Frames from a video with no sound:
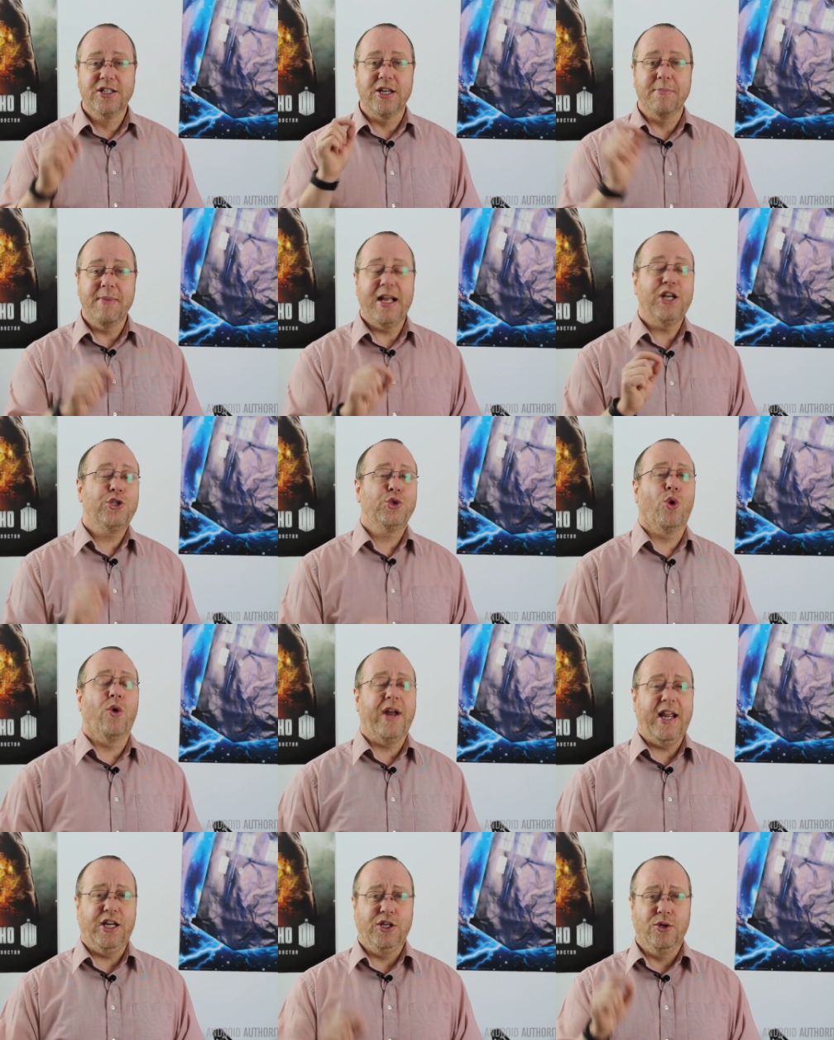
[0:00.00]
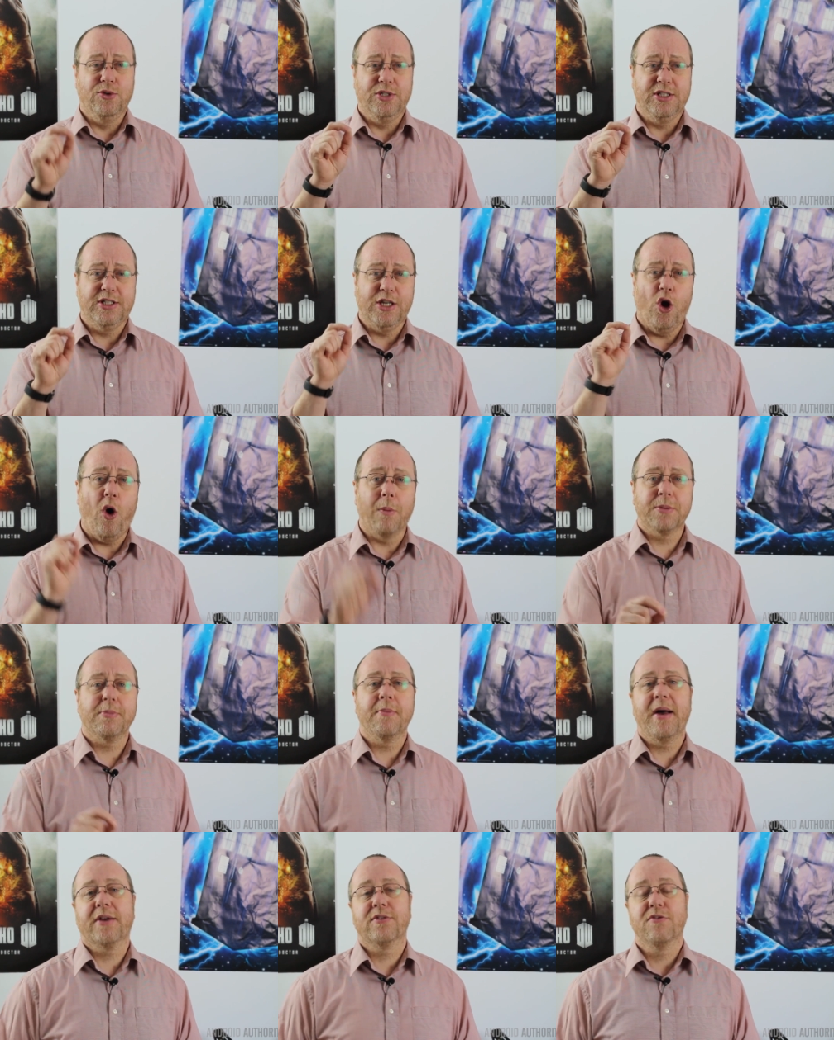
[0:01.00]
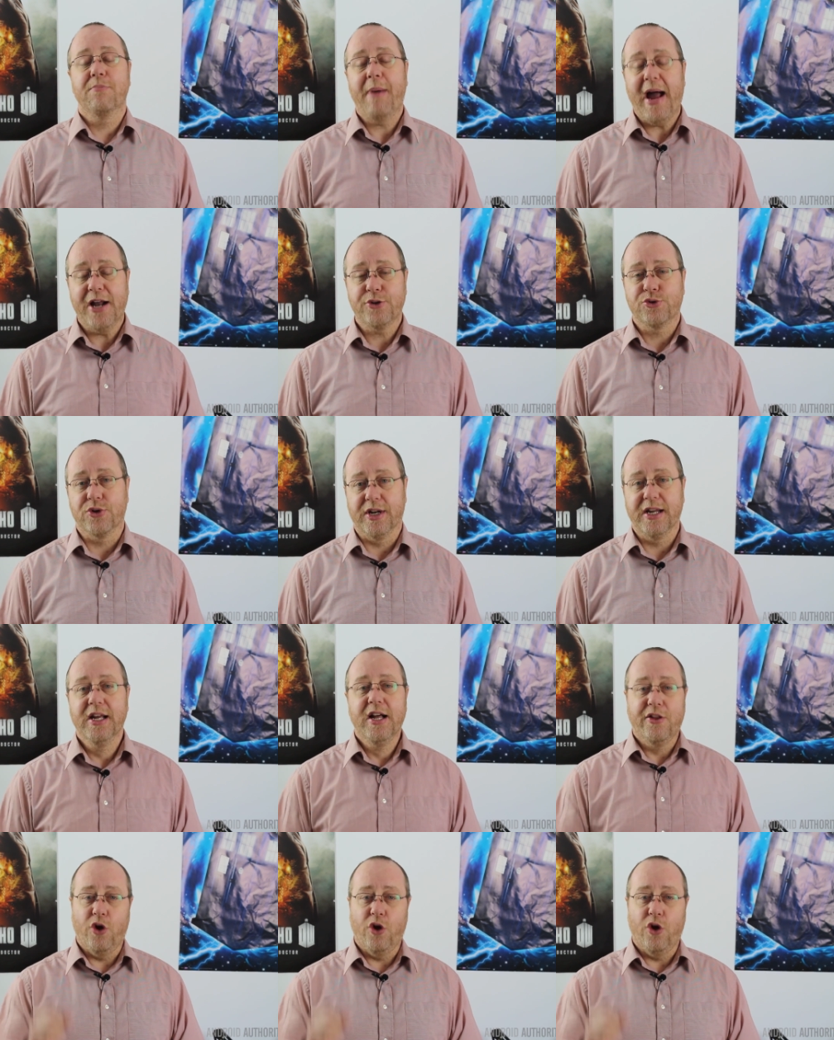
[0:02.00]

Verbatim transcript: to make sure it uses the optimum amount of battery,